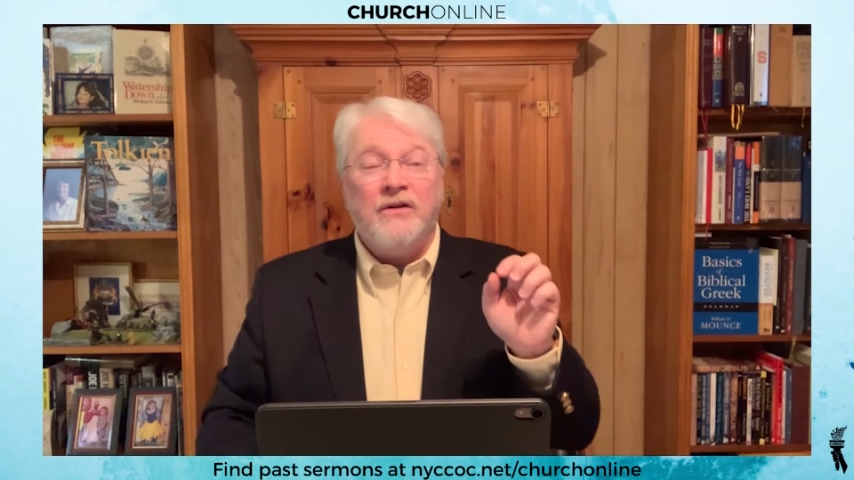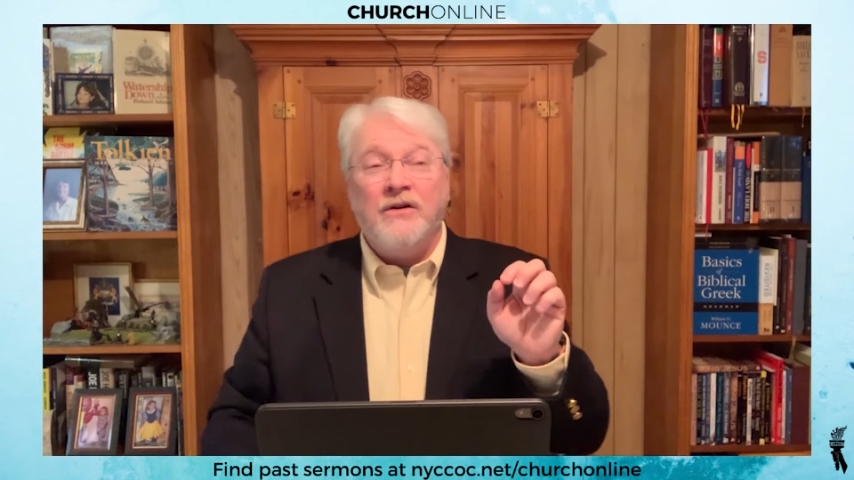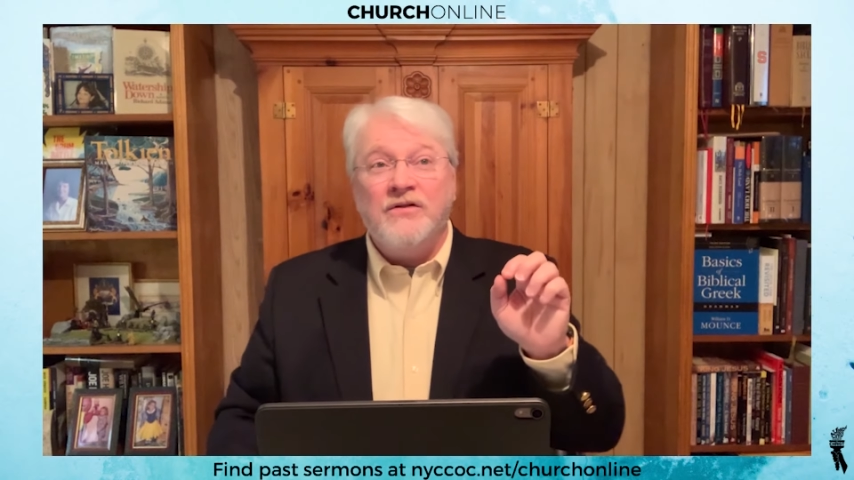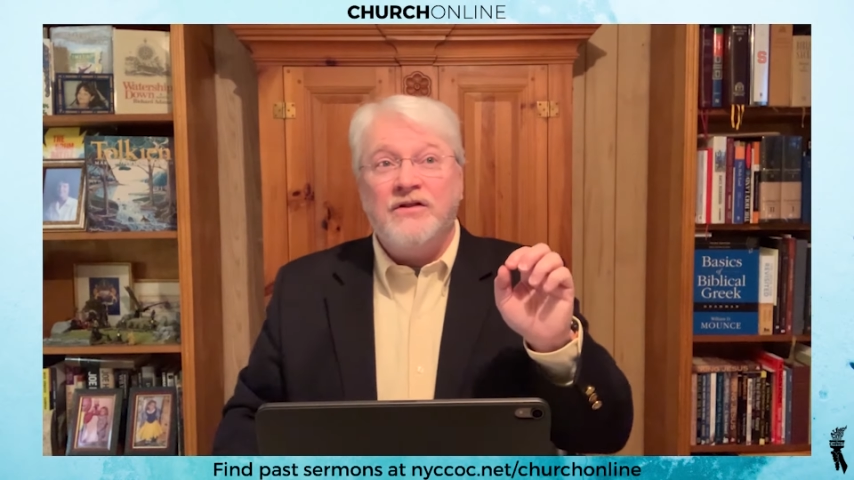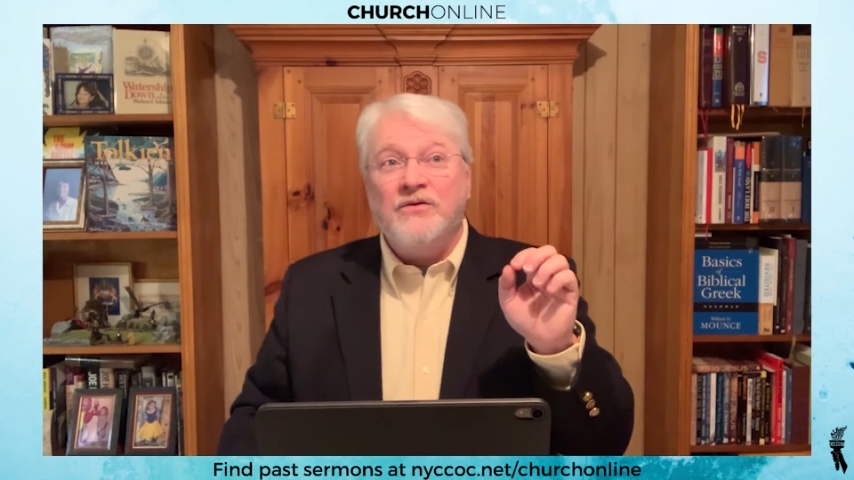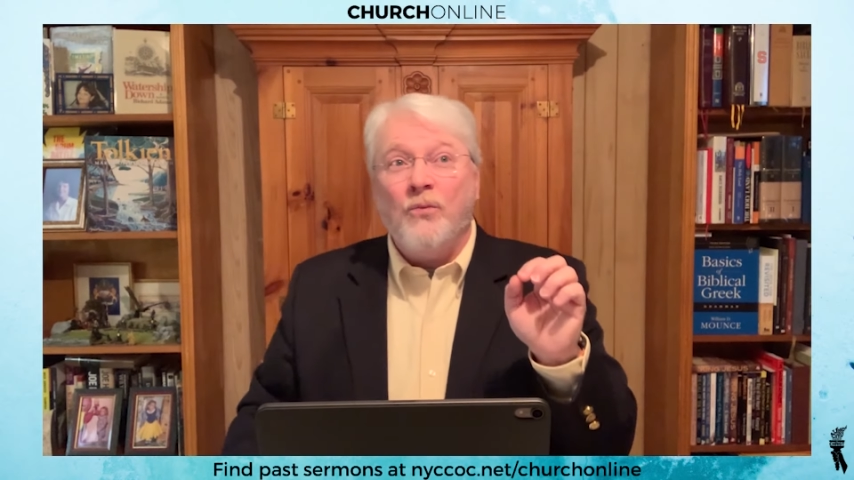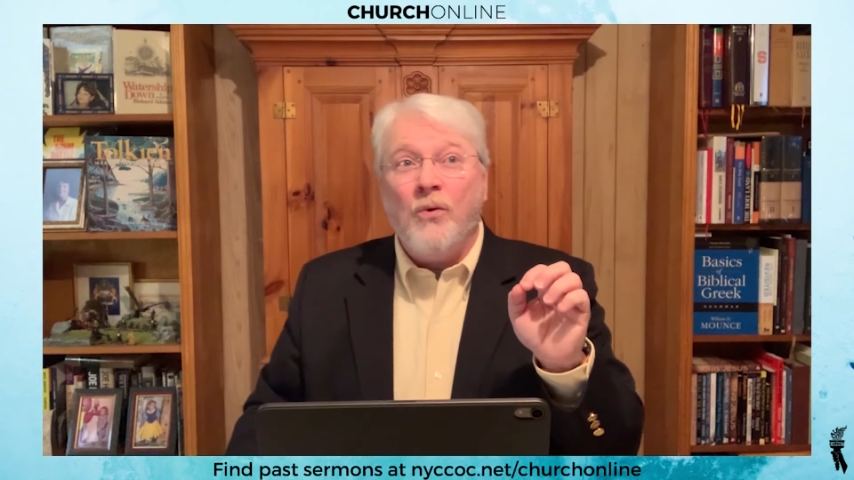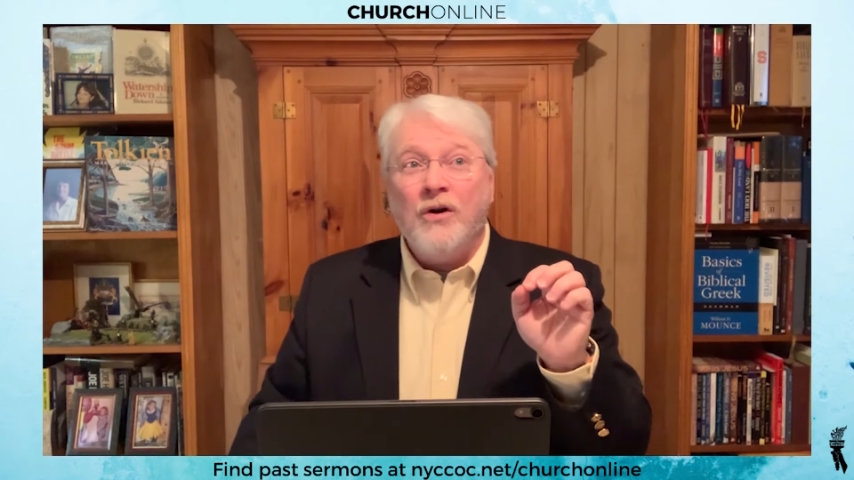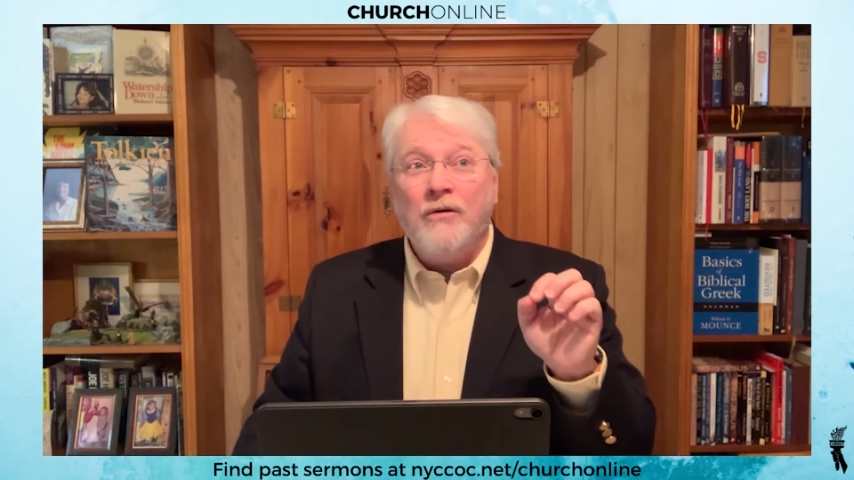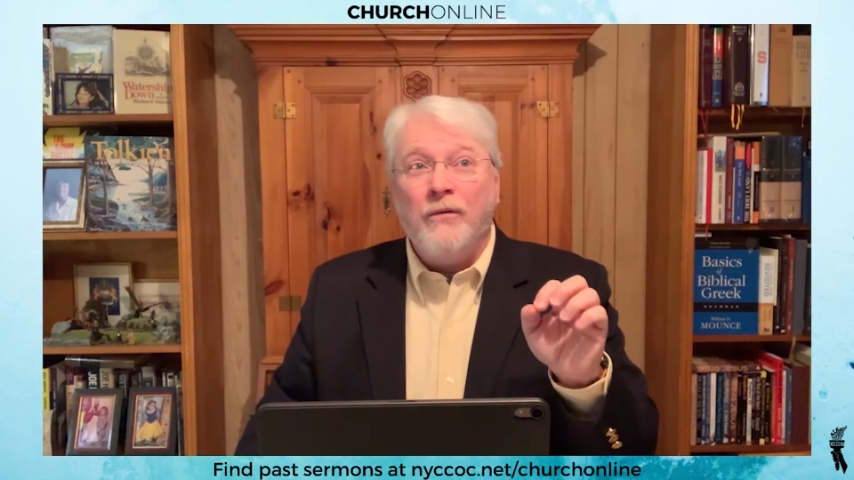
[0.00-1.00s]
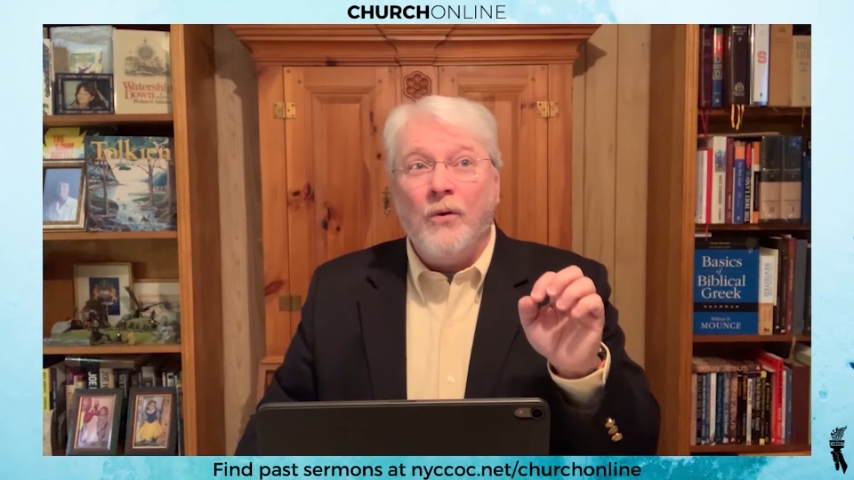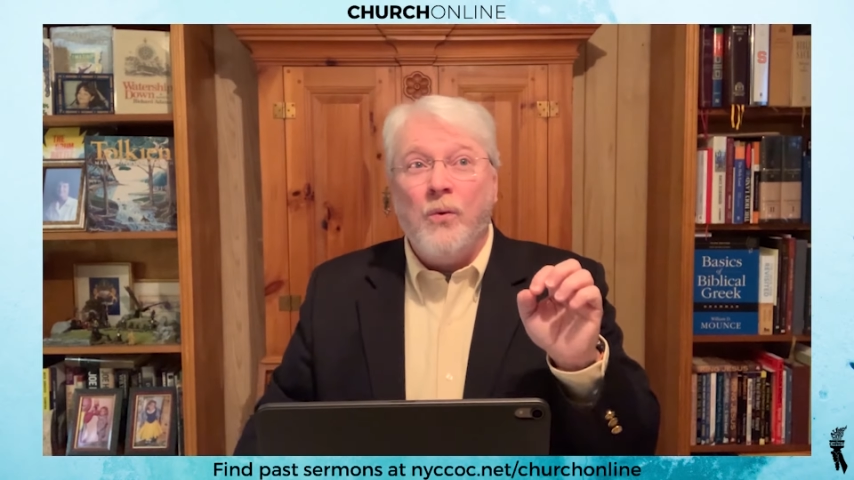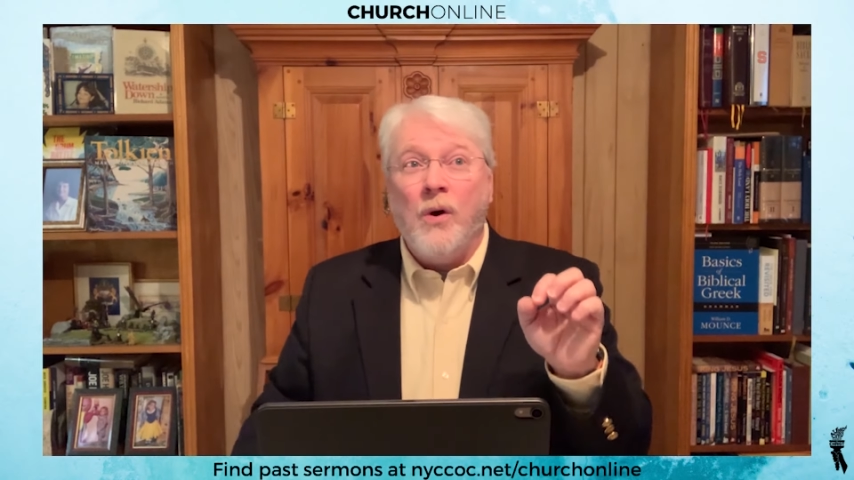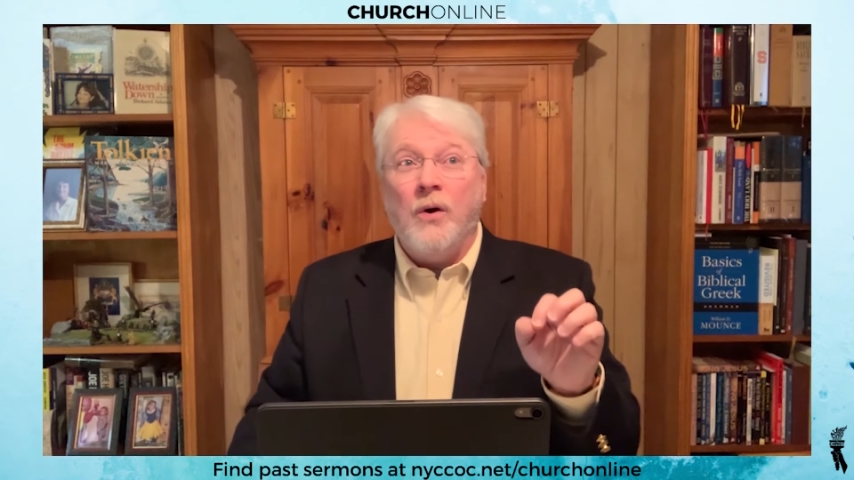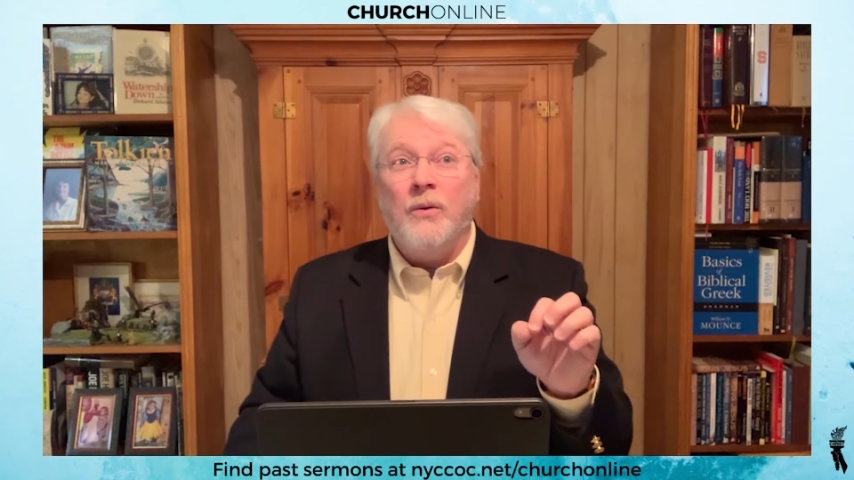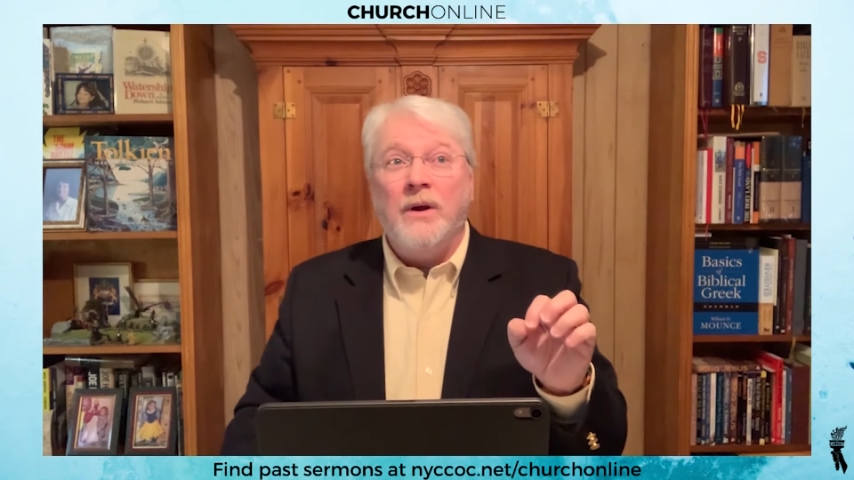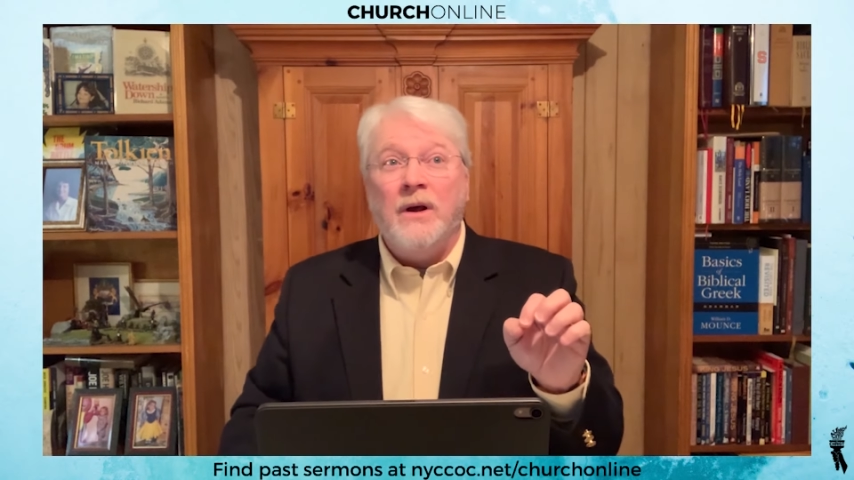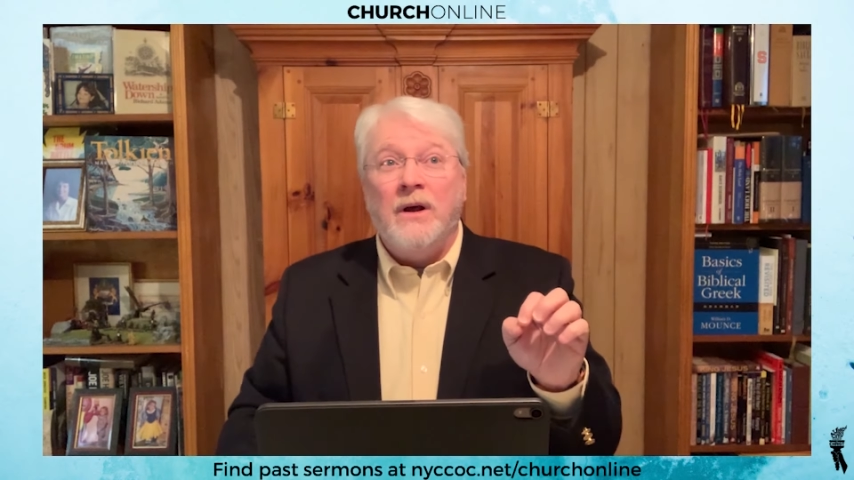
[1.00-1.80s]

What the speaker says: there's this wonderful quote,